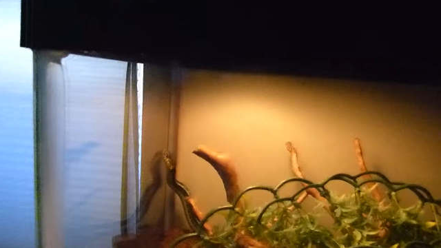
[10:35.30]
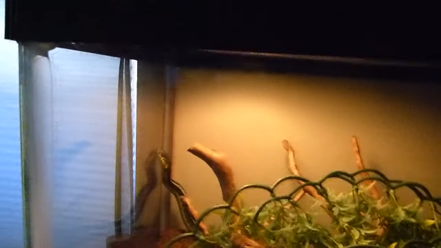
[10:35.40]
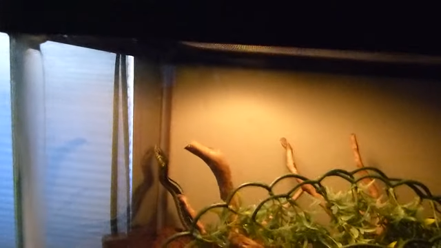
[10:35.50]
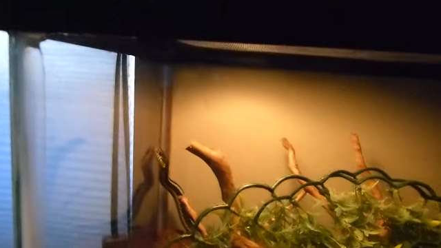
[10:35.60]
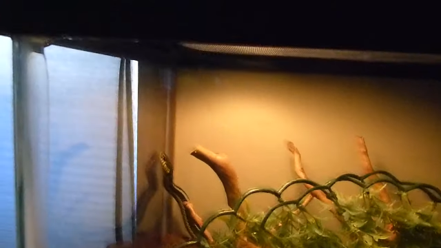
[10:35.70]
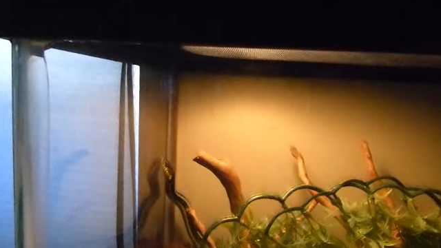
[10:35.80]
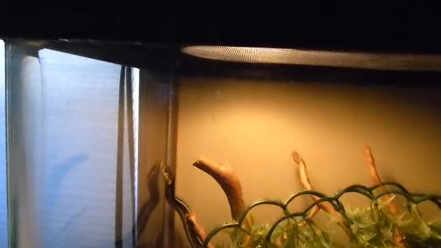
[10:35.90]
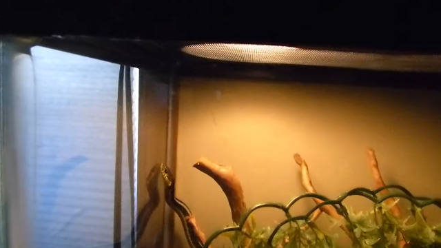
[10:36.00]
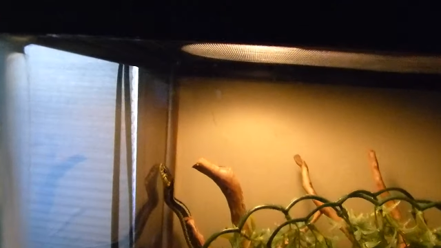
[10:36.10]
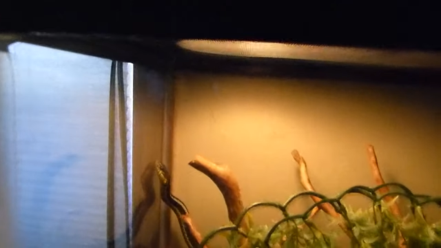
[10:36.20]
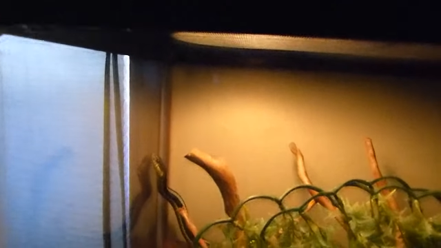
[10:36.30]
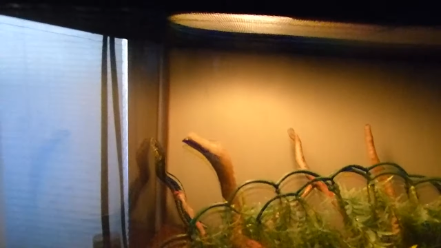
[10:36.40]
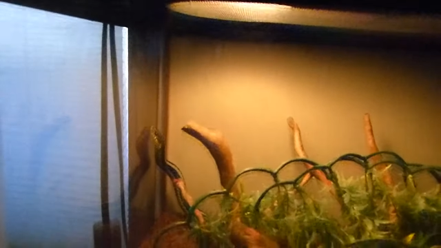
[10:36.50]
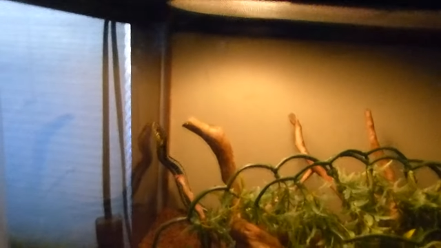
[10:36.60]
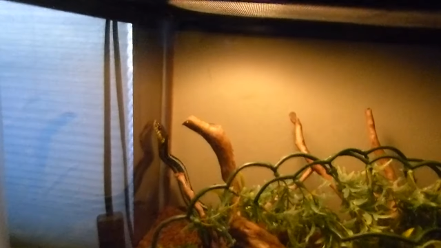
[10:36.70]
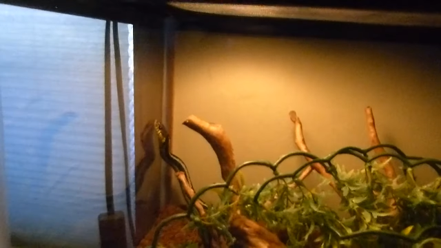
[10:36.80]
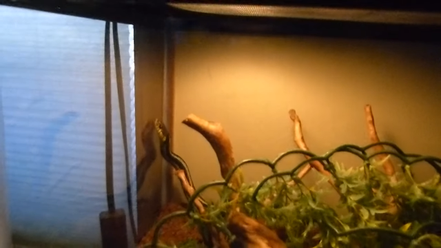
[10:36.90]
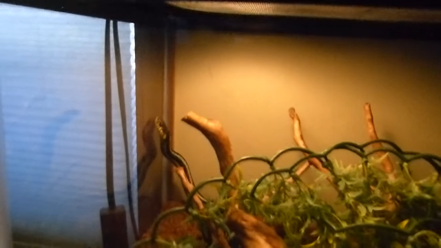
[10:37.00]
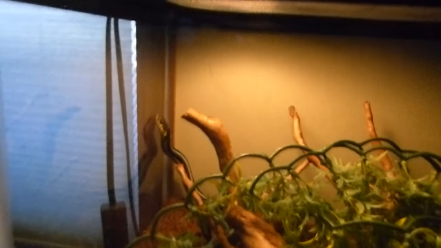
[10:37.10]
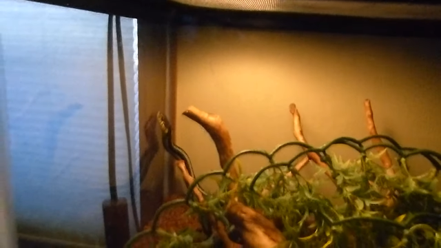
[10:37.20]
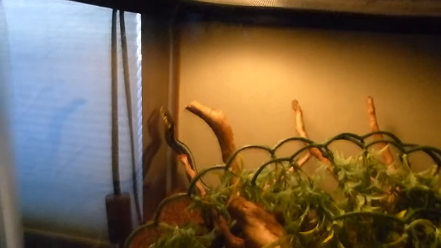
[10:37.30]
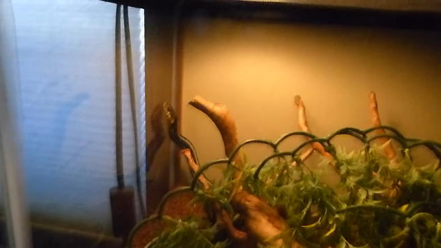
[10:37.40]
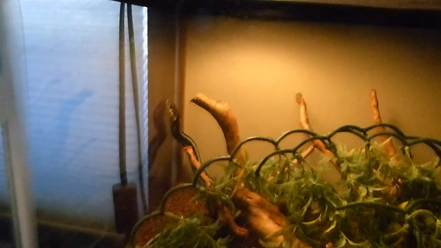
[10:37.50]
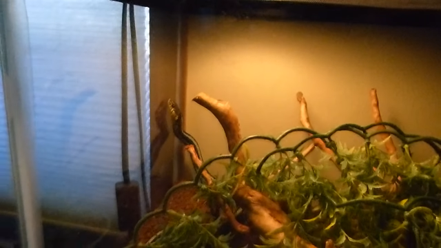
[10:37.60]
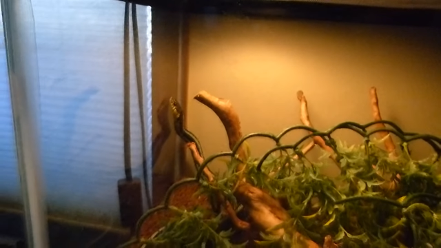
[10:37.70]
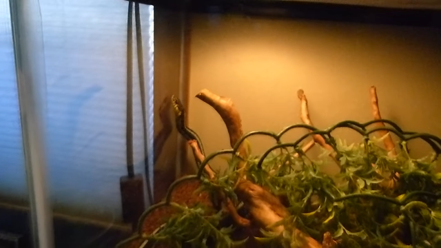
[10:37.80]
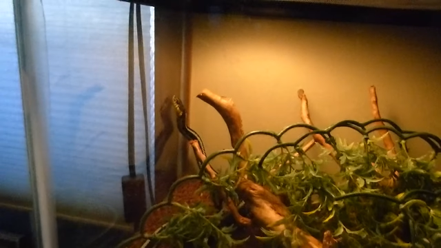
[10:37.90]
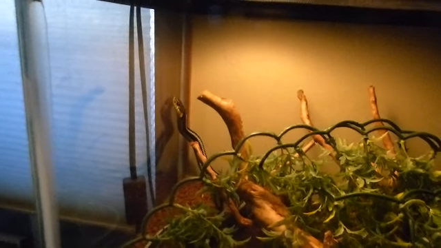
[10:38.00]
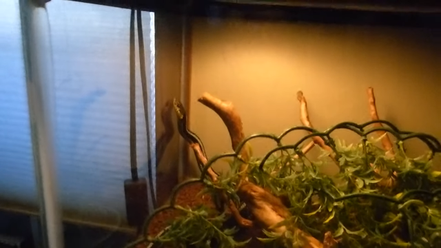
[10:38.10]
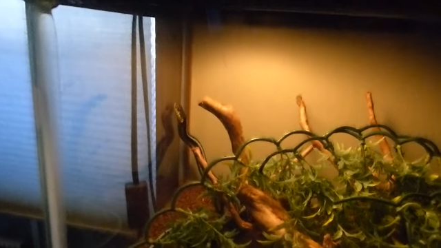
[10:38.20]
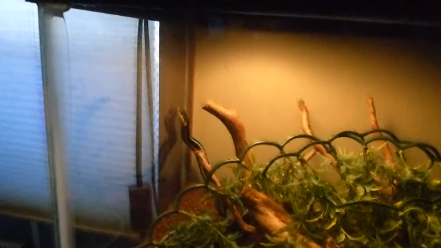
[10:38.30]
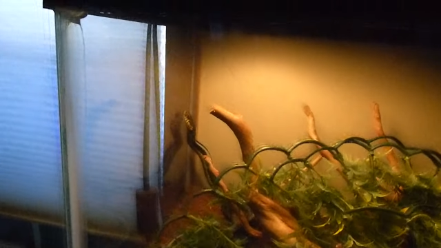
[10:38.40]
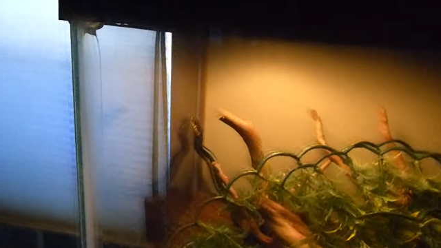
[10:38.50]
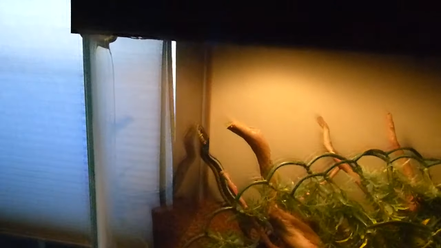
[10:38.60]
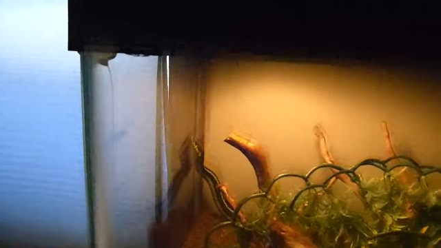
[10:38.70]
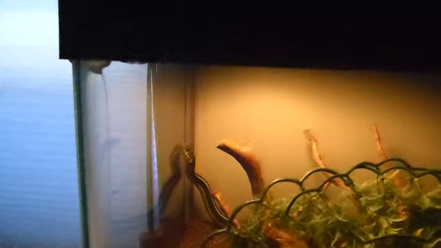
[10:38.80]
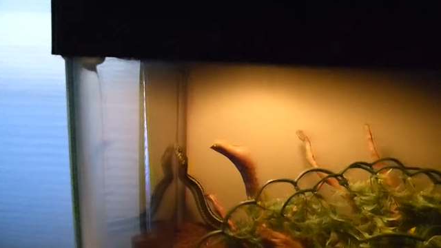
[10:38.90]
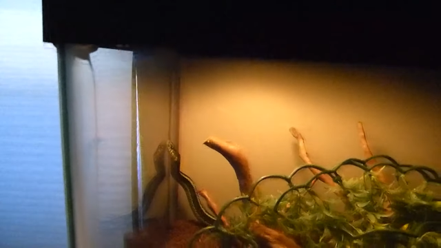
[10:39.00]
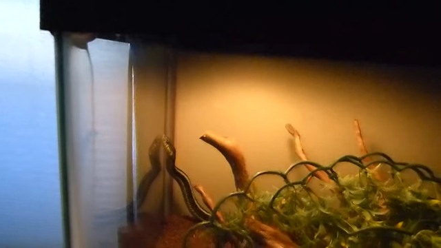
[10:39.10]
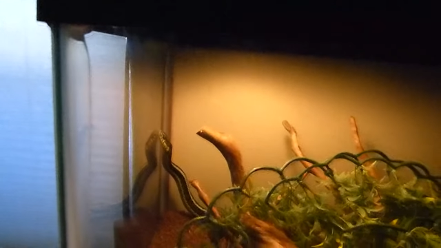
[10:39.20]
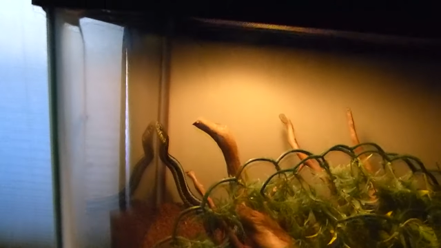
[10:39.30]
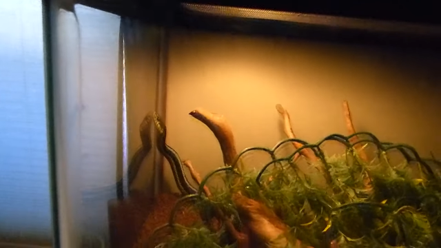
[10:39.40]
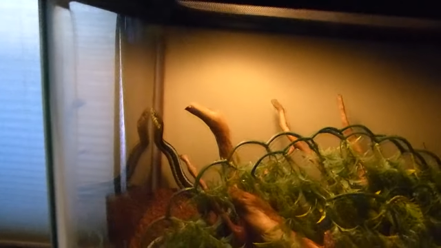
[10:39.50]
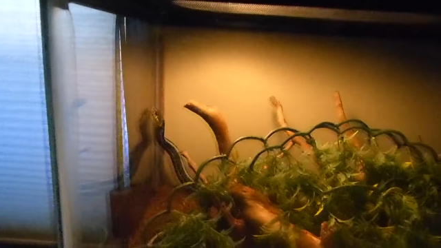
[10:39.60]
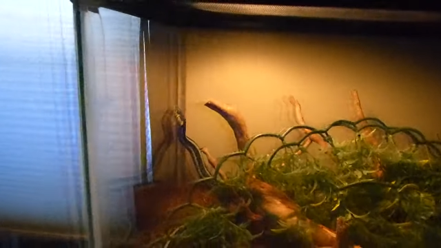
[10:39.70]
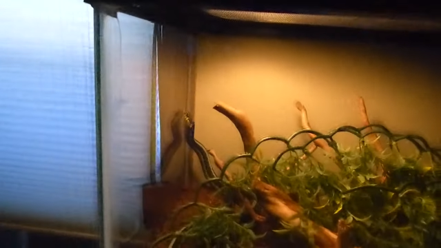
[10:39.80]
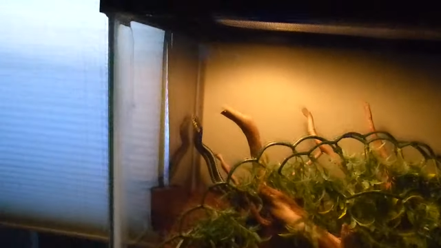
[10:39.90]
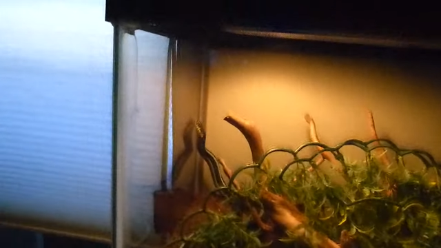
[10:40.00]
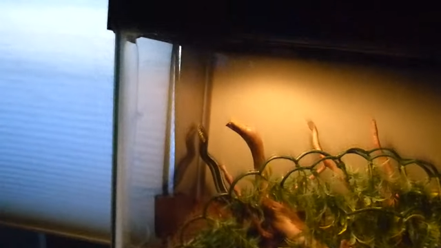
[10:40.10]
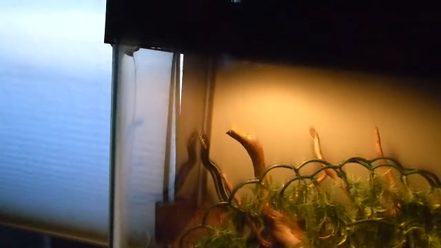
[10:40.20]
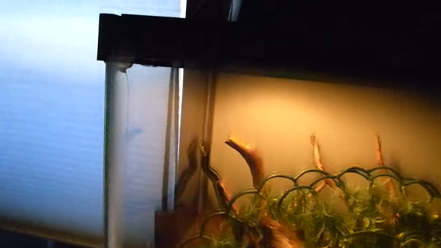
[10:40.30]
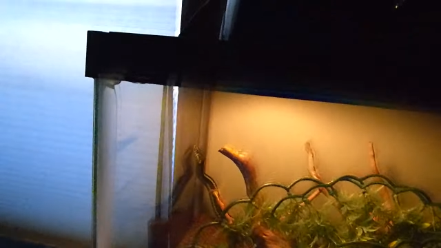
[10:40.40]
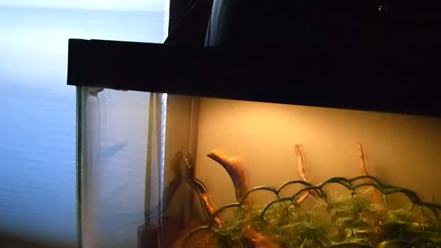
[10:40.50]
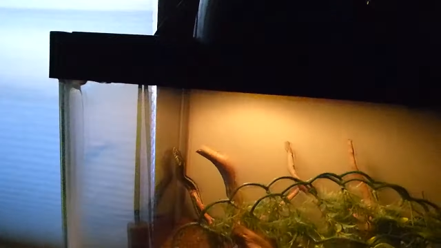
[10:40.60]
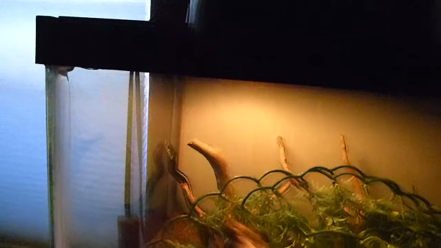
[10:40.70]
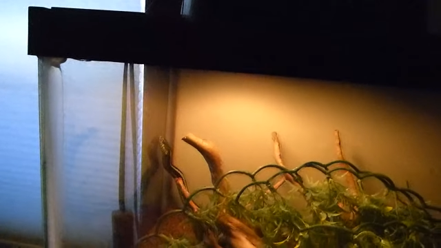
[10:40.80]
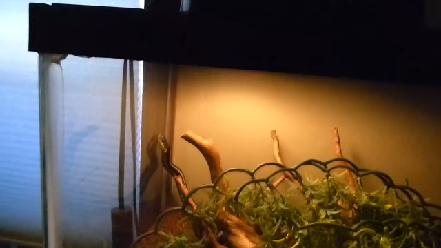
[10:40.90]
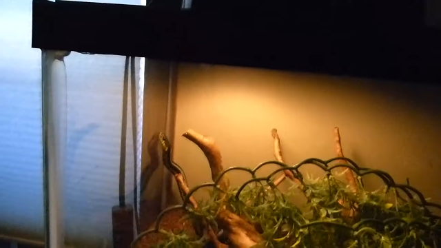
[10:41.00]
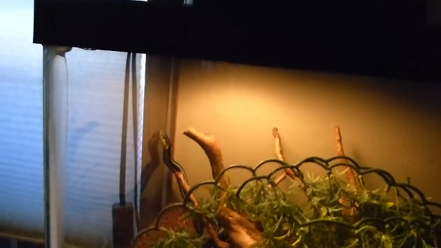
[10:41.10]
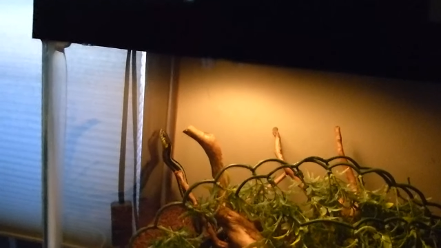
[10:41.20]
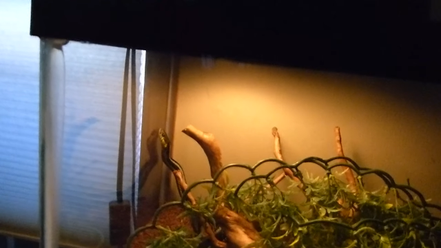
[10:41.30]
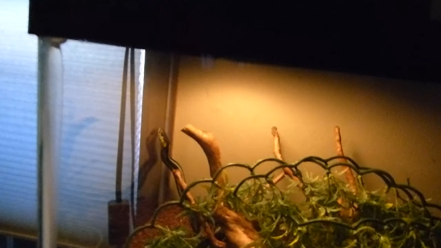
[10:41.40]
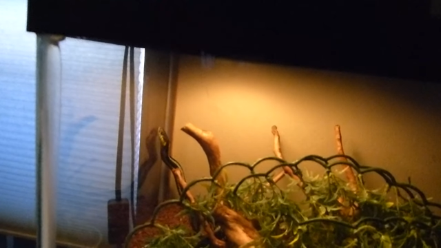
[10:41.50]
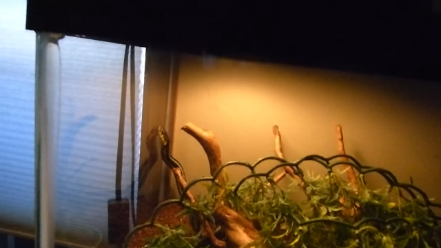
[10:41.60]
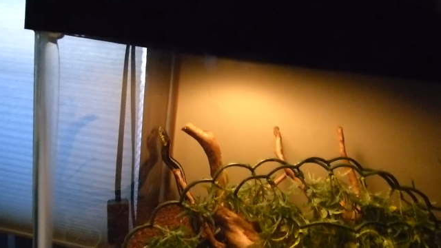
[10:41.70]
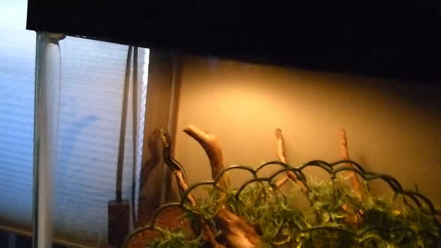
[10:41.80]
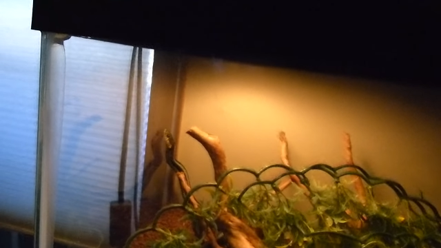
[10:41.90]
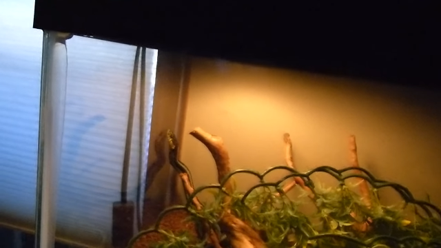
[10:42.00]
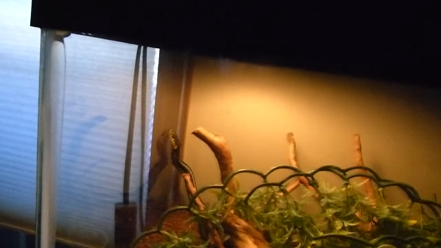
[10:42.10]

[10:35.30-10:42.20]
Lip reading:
Nobody's mouth can be seen.